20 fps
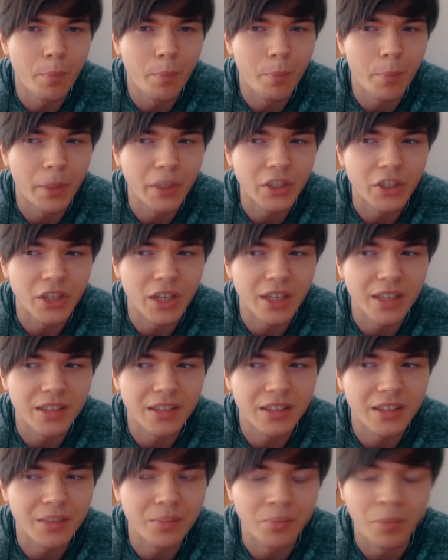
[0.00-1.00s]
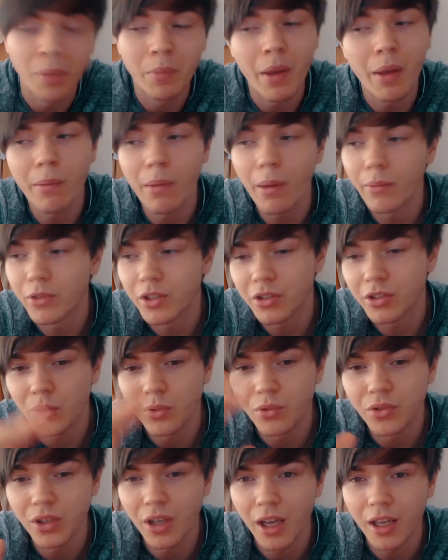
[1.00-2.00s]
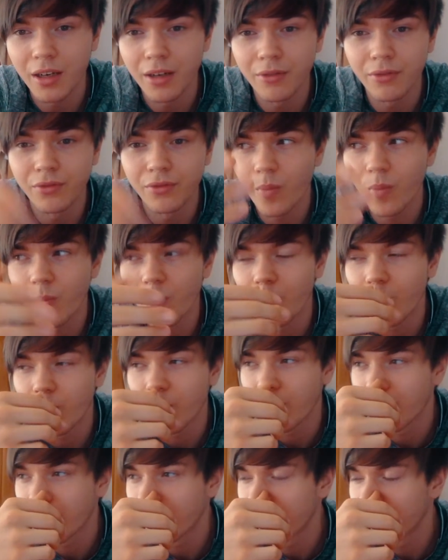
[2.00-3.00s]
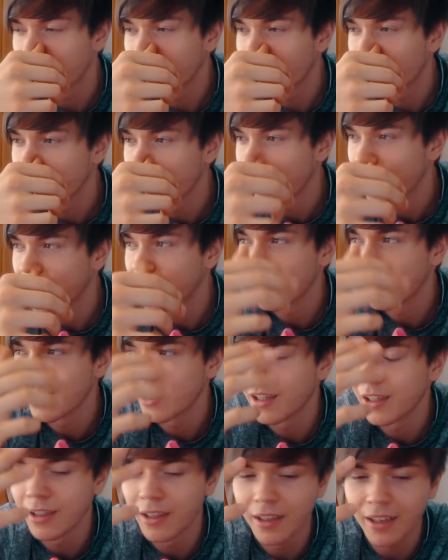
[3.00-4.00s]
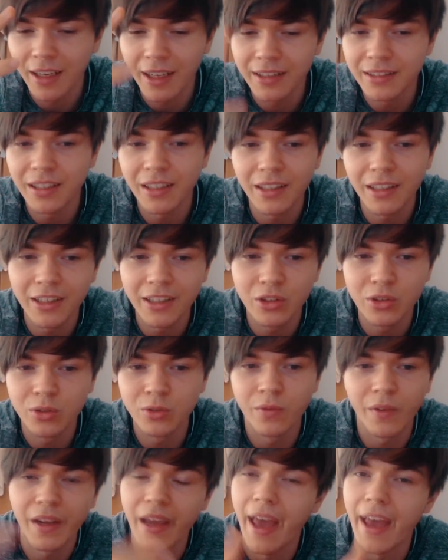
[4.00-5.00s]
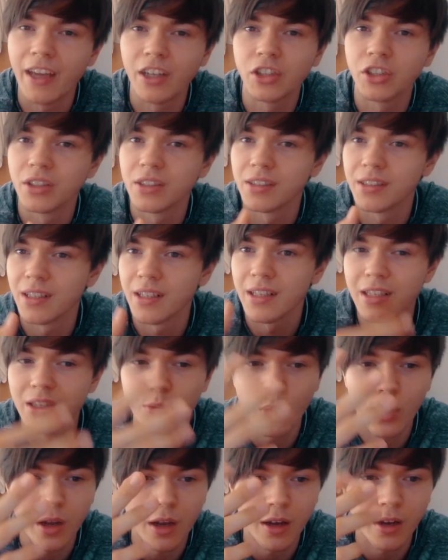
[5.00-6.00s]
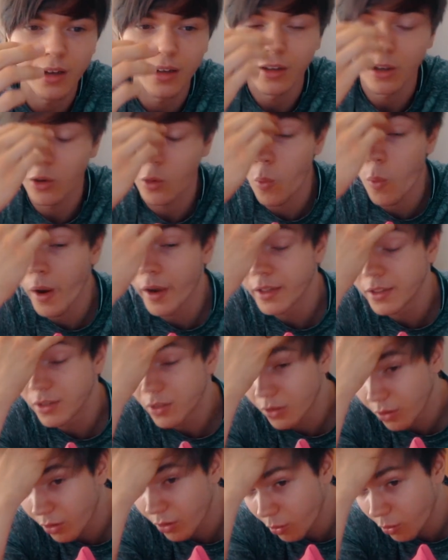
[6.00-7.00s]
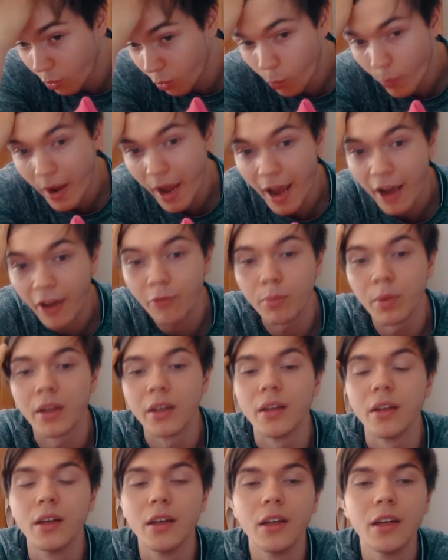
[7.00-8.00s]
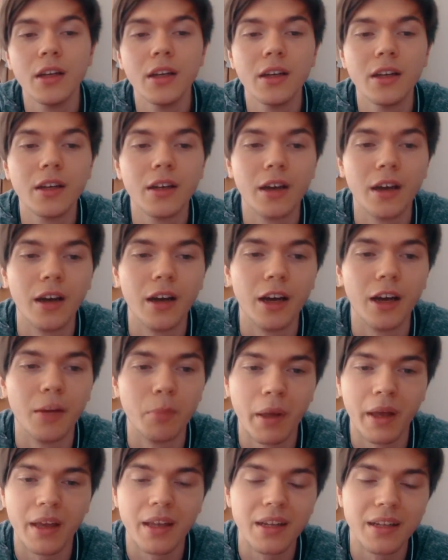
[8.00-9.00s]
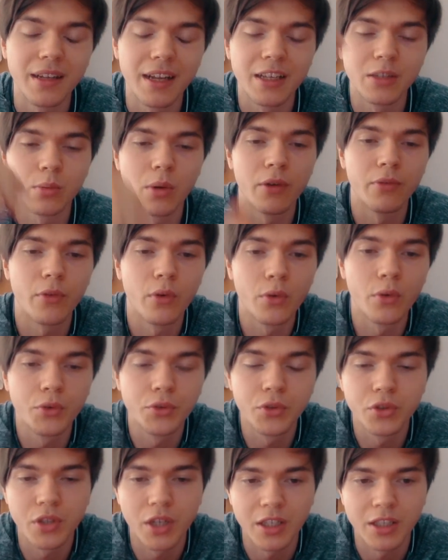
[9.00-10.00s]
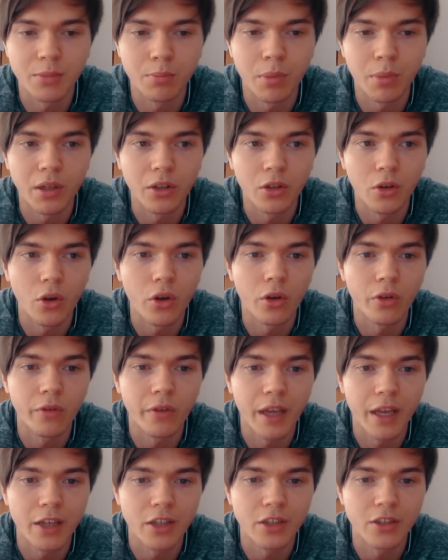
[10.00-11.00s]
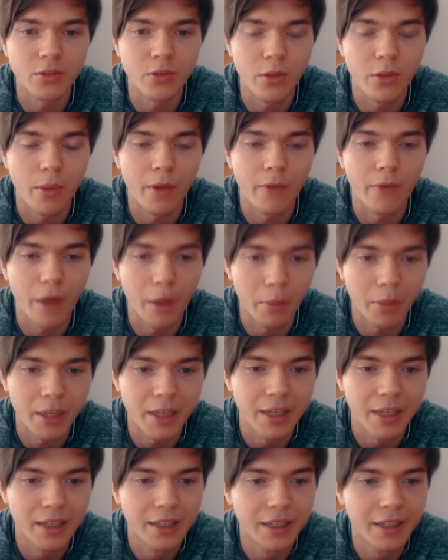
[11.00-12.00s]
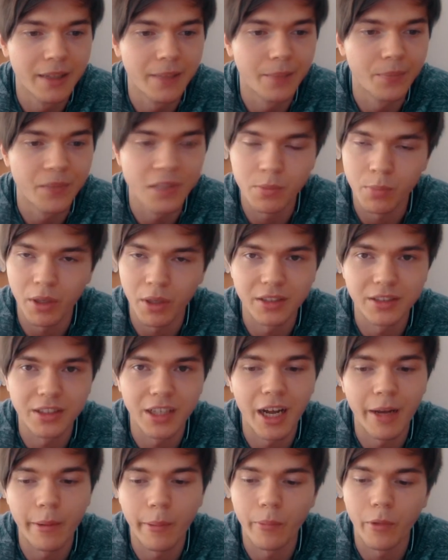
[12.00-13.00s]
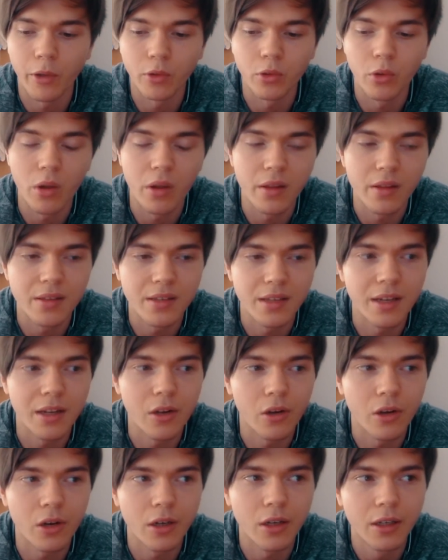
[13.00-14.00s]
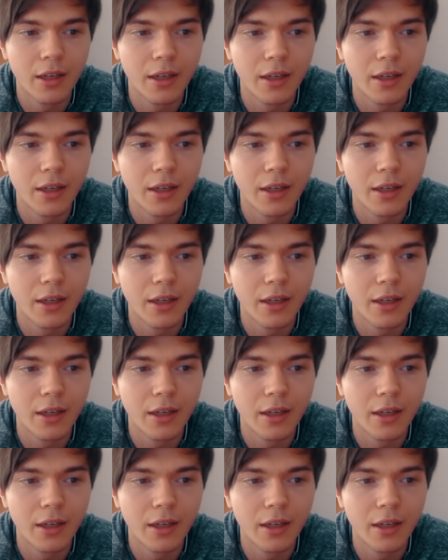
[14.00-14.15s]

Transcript: but just maybe I'm just also kind of connecting Italy to vacation, since back in the days where I've also just been going on vacations with my family. This point of time, I'm not doing this any longer.